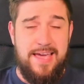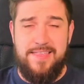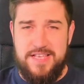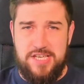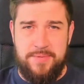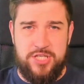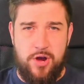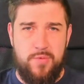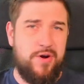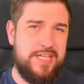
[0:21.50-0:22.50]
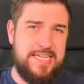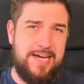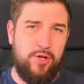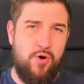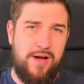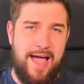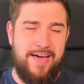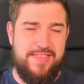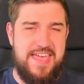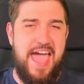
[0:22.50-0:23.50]
In this episode, we're going to take a look
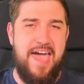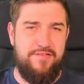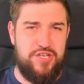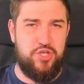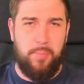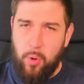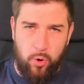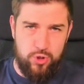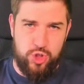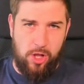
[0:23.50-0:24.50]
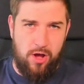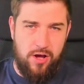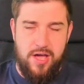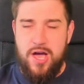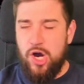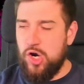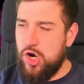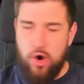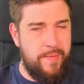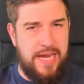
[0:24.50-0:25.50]
at the heavy support slot
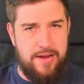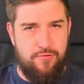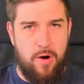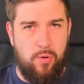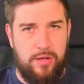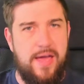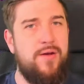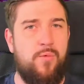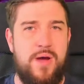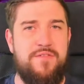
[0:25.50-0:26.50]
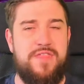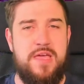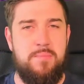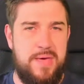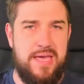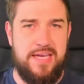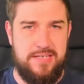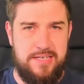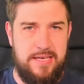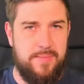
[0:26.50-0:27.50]
coming in rolling with the
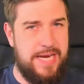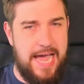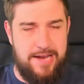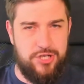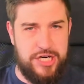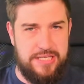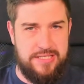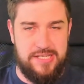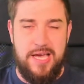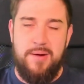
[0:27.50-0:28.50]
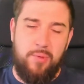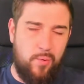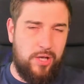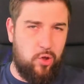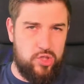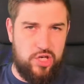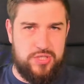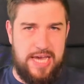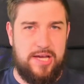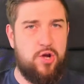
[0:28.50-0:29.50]
big Daemon Engines, but we'll also
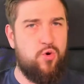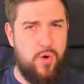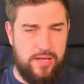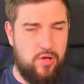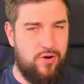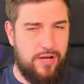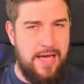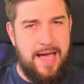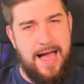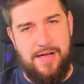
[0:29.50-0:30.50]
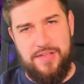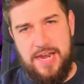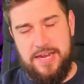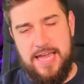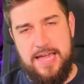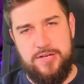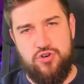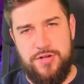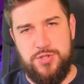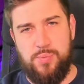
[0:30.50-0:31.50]
take a quick look at the dedicated
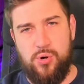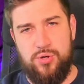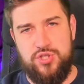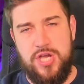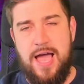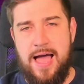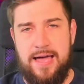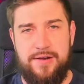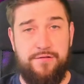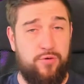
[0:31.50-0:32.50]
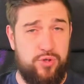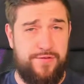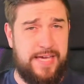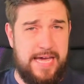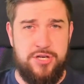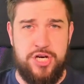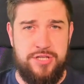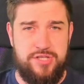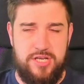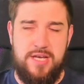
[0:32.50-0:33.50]
transports and
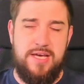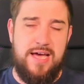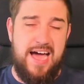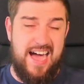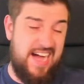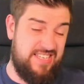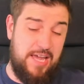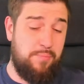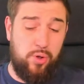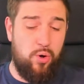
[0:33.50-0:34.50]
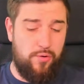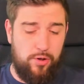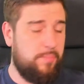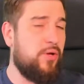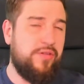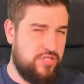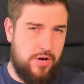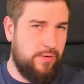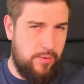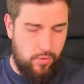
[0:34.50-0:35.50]
fortifications. I say plural, but there's
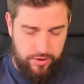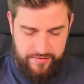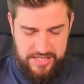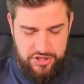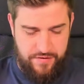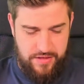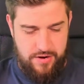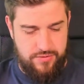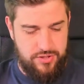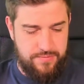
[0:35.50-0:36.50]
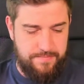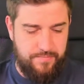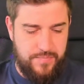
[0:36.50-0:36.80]
only one of each of those.